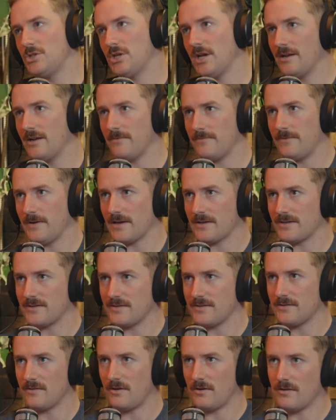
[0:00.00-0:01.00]
chain
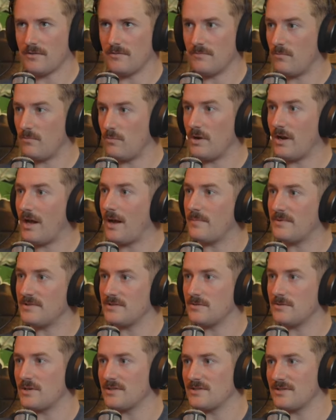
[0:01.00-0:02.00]
effect on what
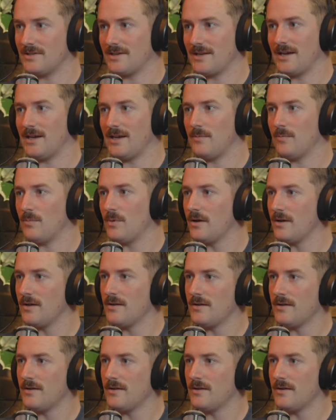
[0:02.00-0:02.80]
happens the rest of the game.